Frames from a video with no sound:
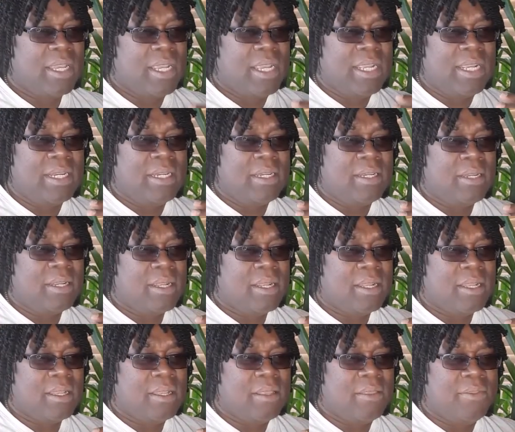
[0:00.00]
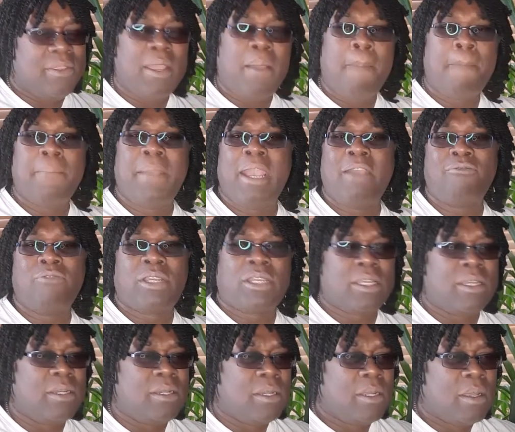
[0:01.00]
in the
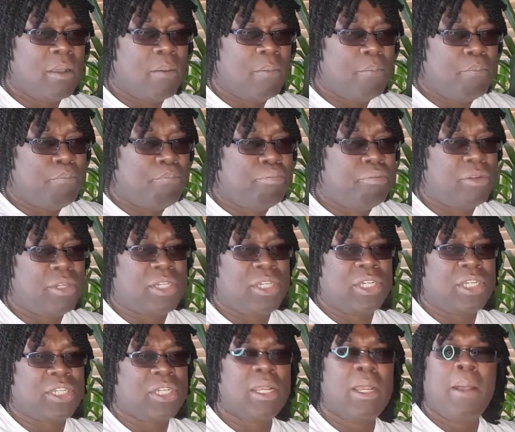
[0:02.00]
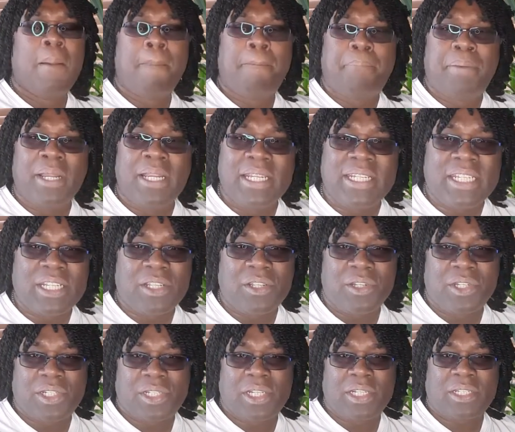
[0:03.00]
American British
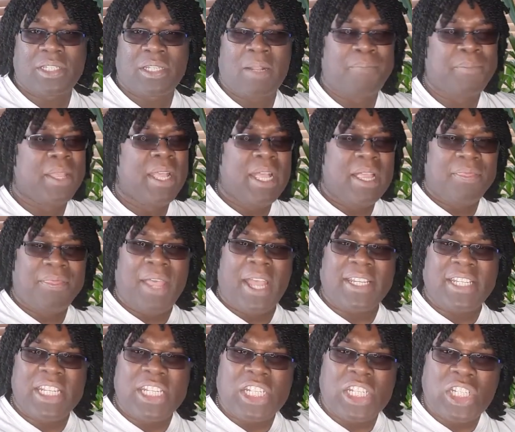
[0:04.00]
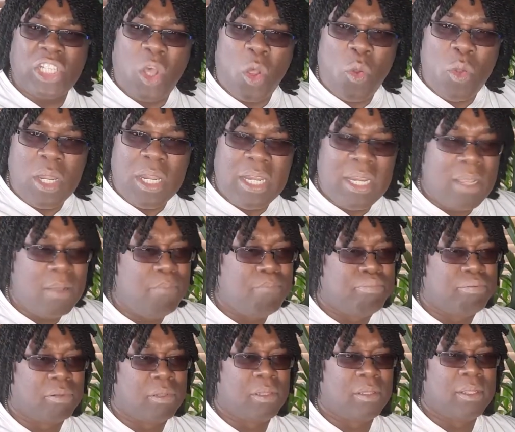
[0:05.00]
political system that is so
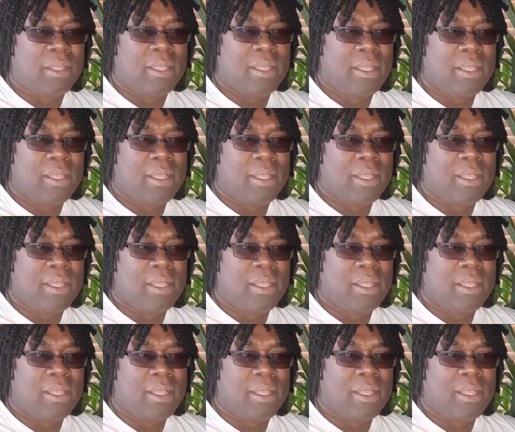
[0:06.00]
liberal